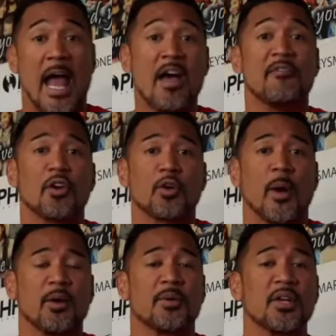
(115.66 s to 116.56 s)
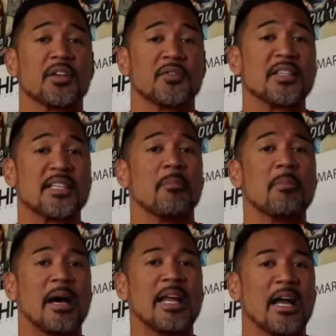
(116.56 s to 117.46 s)
Have you created results for
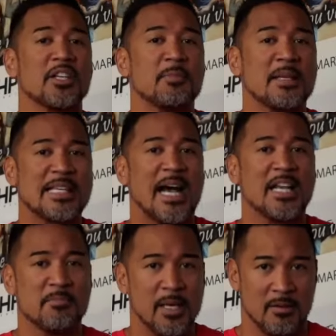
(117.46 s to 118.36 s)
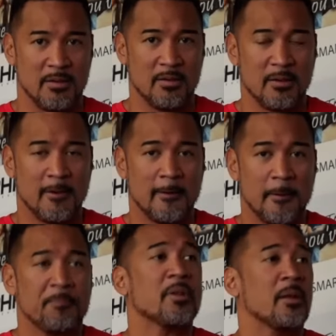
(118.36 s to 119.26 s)
somebody else besides me?
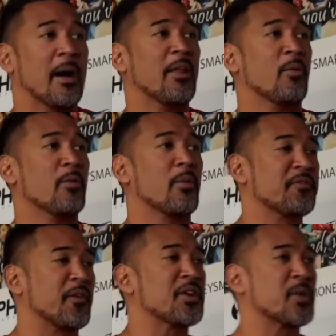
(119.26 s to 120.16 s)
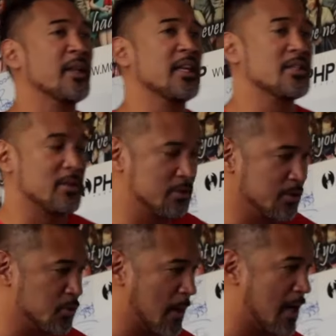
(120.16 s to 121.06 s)
And by the way, one of the most frustrating things
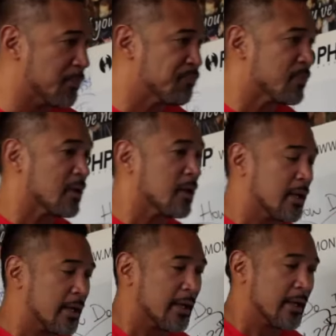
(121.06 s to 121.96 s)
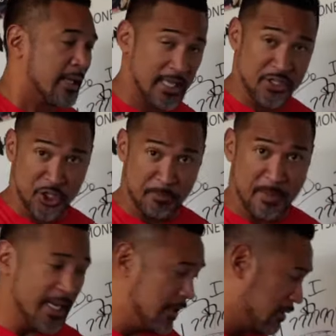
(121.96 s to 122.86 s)
too as well is
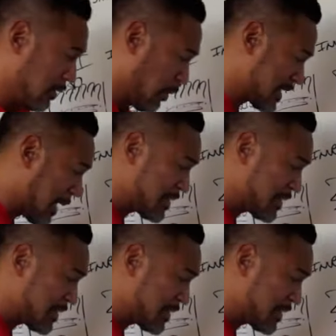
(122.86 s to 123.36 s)
speed. What